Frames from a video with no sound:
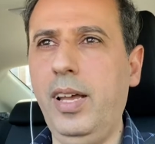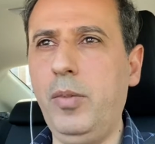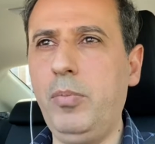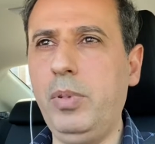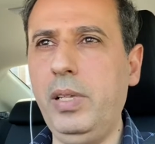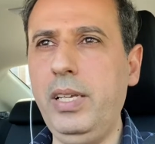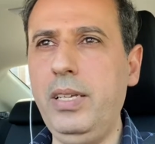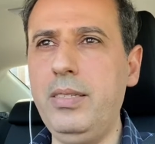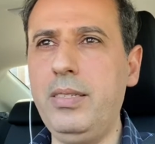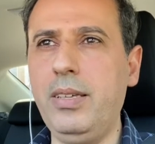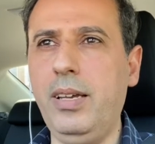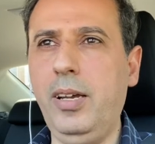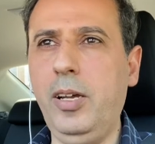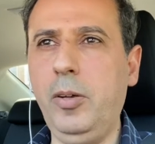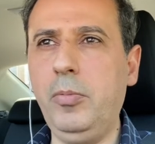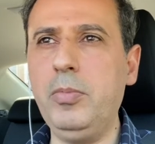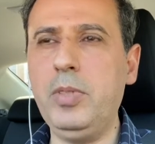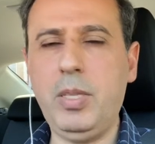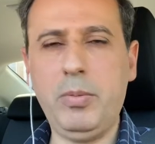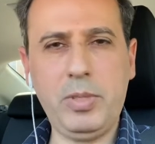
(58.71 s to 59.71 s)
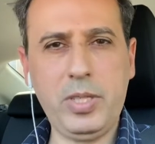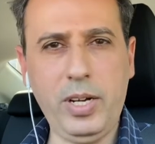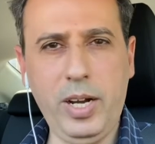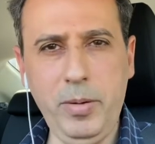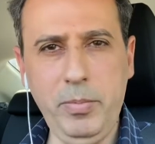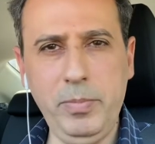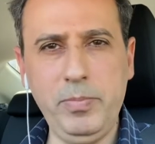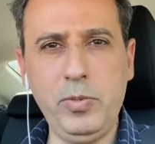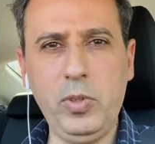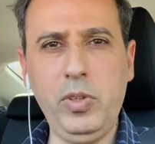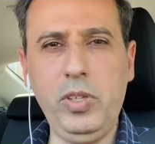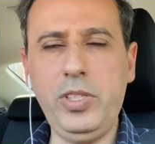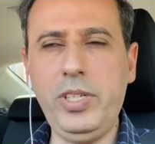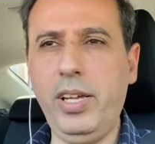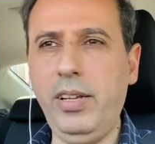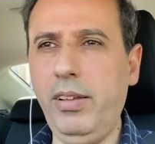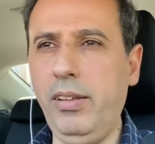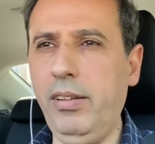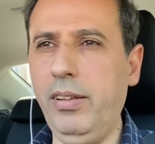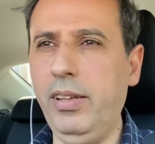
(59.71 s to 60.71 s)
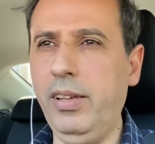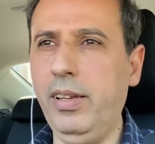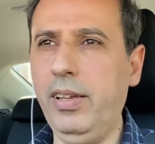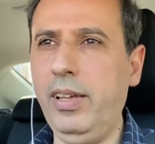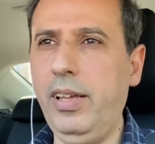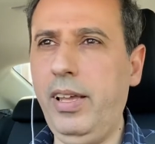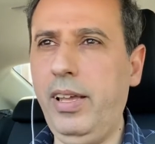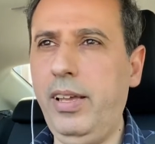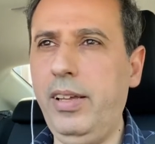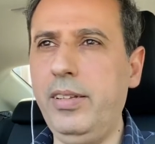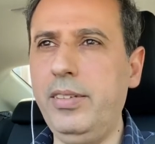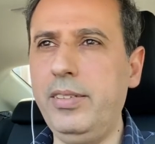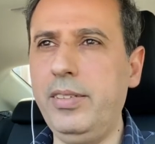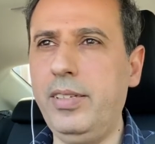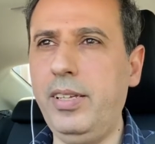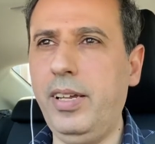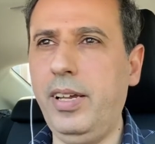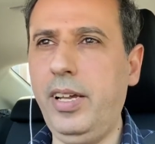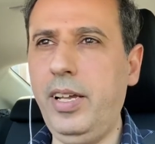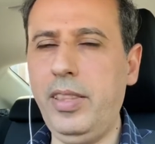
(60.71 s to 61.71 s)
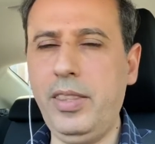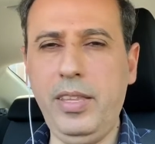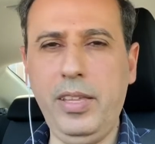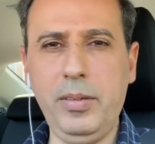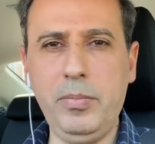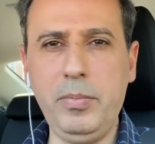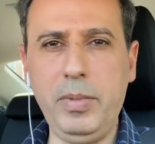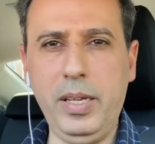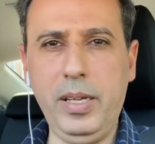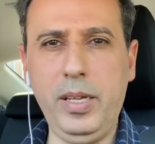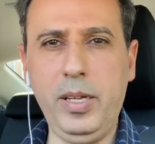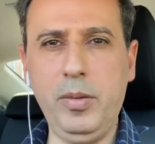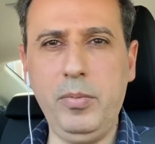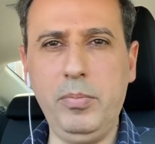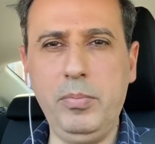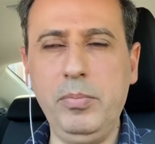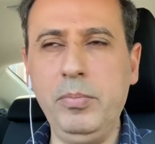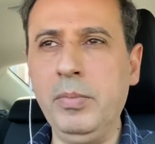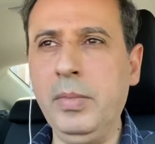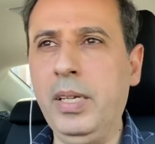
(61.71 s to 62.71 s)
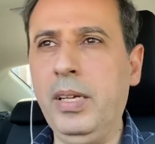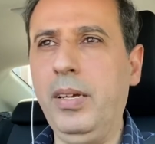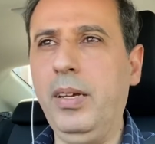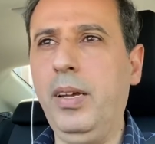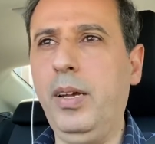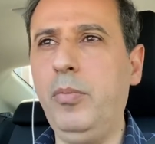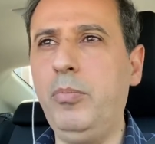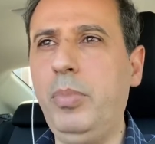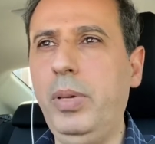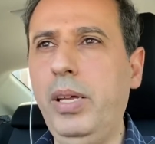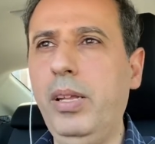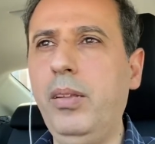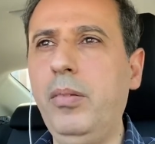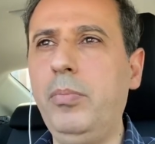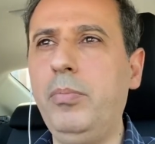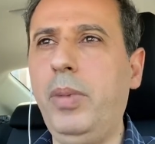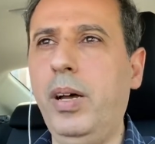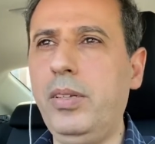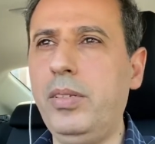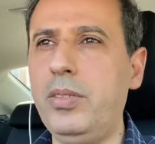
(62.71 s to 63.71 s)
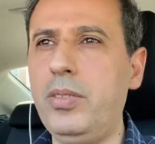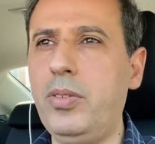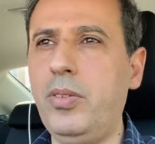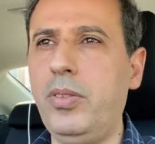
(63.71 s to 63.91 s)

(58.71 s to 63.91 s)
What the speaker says: Please subscribe to the channel and hit the bell button so